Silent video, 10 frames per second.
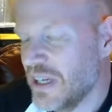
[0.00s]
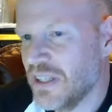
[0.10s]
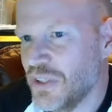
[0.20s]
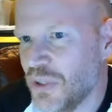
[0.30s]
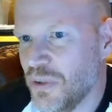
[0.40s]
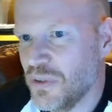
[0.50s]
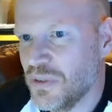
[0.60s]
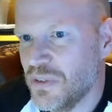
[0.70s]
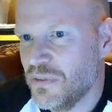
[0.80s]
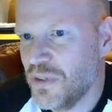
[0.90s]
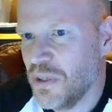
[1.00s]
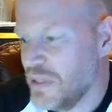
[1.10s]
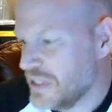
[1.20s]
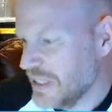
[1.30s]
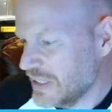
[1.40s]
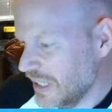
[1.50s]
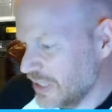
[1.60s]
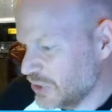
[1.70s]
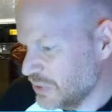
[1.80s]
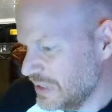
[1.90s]
little freebies
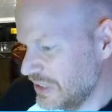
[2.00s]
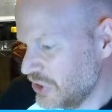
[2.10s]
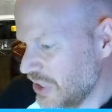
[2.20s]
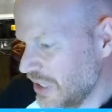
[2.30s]
accessories.